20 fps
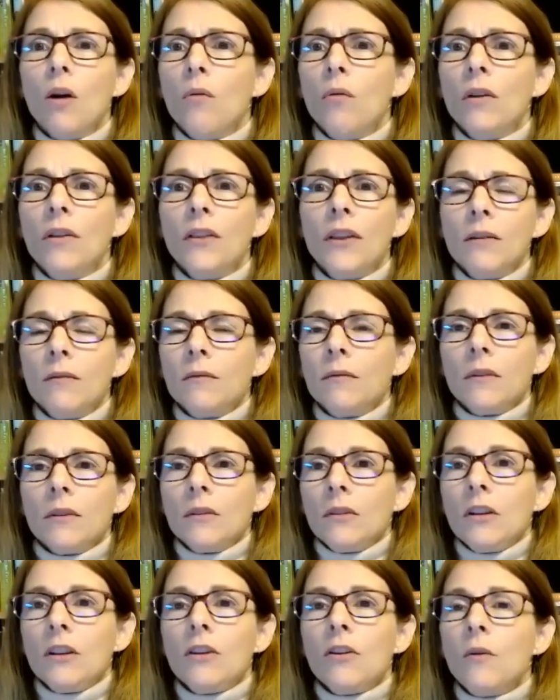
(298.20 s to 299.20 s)
Well, then
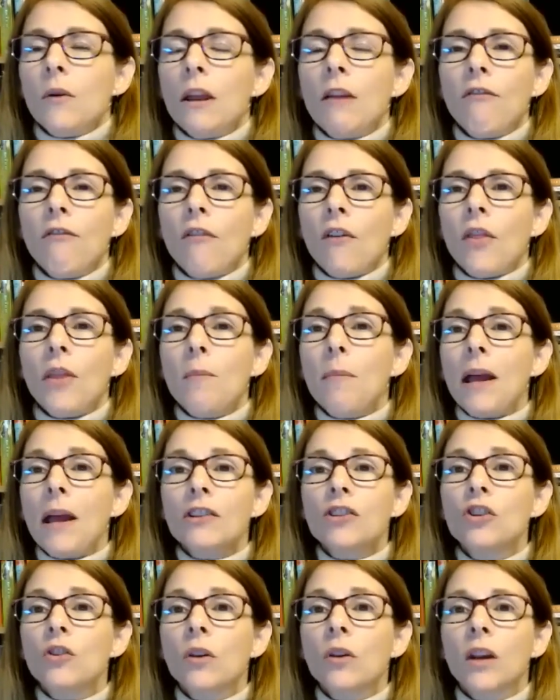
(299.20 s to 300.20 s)
you know, if the
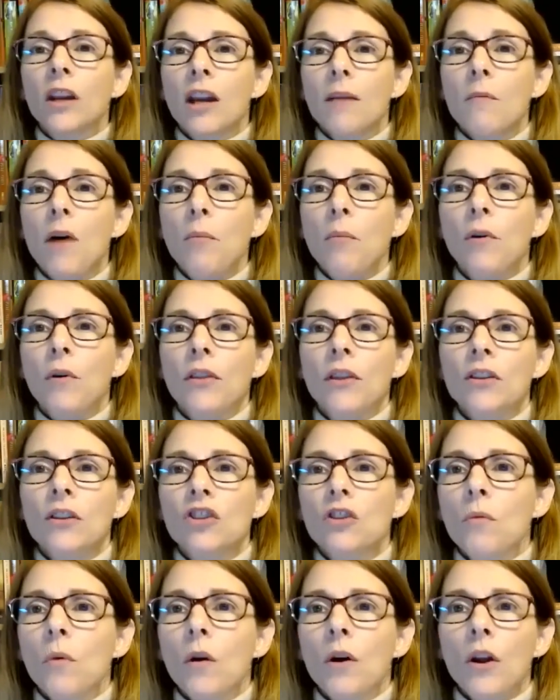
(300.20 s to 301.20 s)
best you can come up with
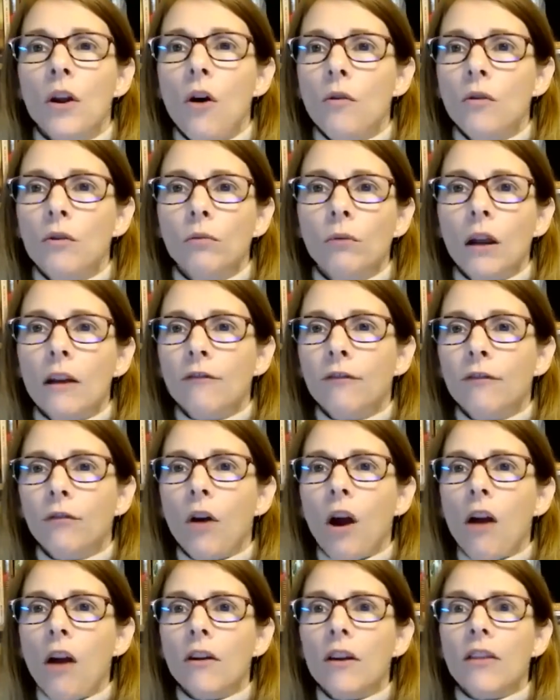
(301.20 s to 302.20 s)
is you want to own a red
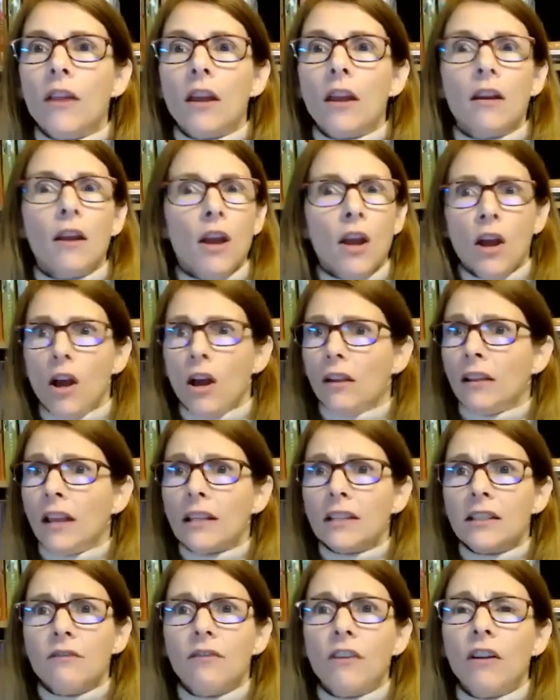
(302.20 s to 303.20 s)
Ferrari, then
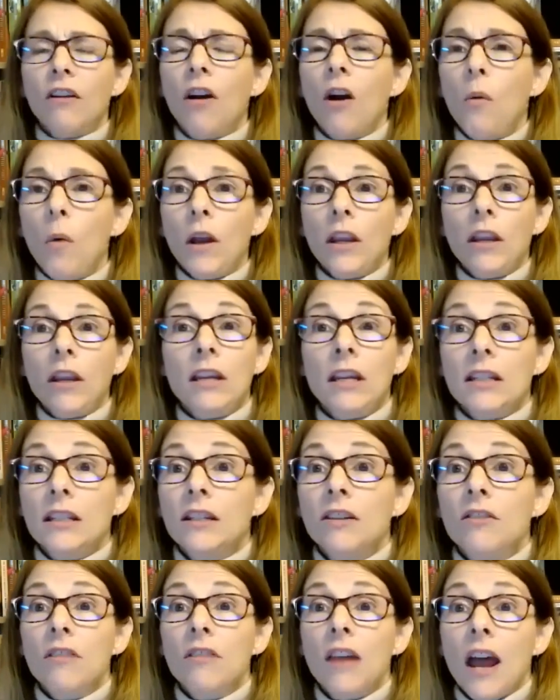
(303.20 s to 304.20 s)
let's figure out what you need
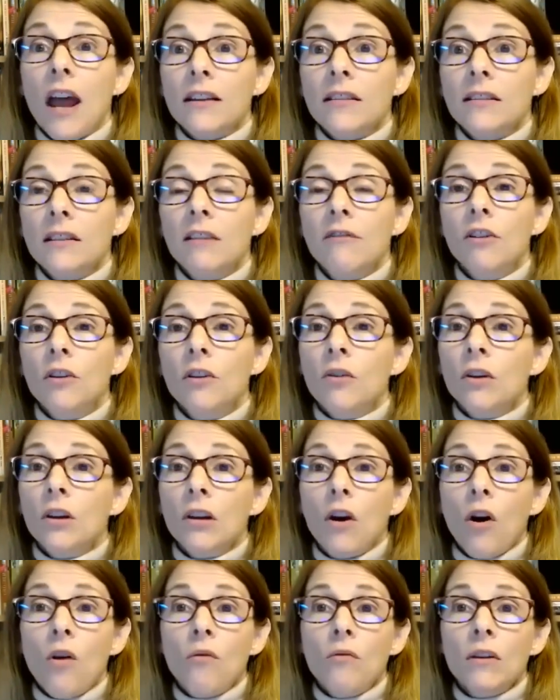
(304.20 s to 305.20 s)
that. If you're going
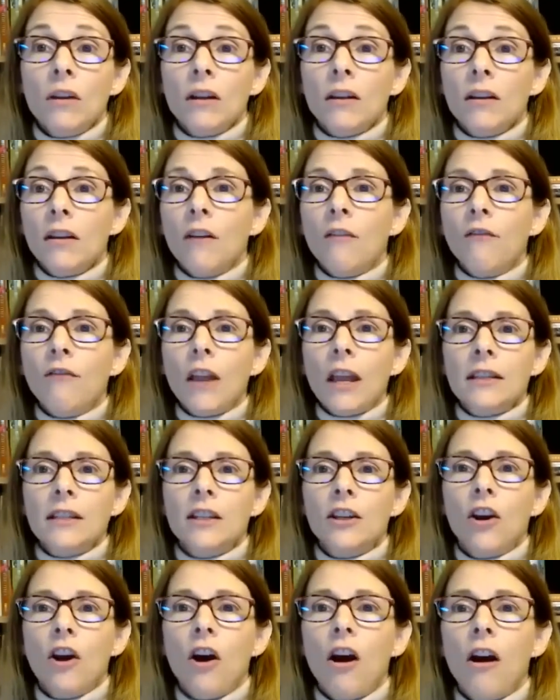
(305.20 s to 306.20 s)
to own a, a
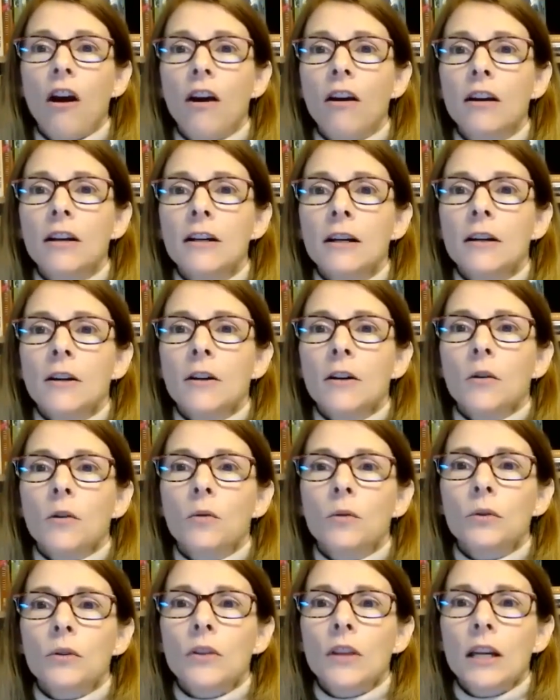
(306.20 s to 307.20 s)
fancy car,
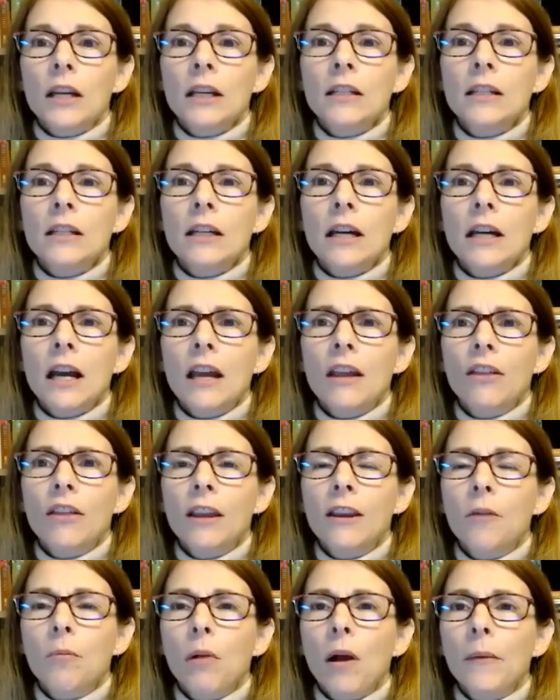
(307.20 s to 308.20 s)
then I
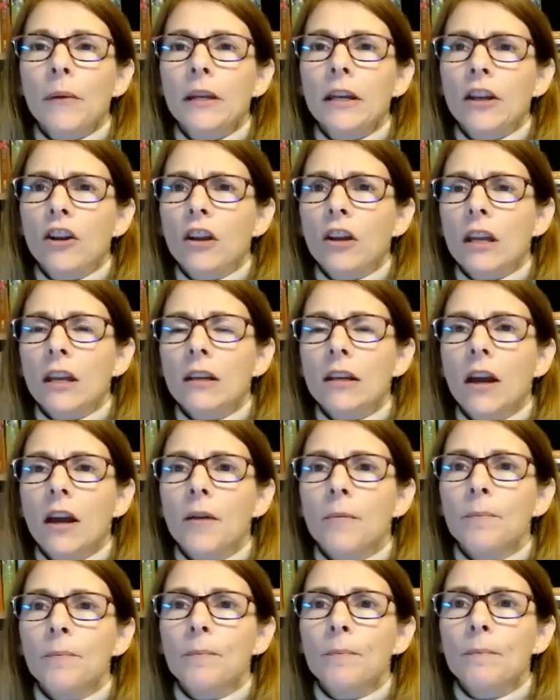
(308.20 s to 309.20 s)
think you probably need a good
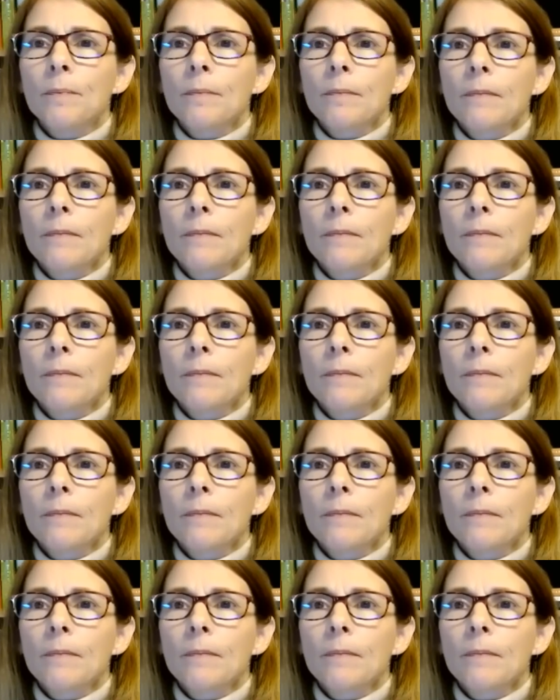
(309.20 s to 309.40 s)
income.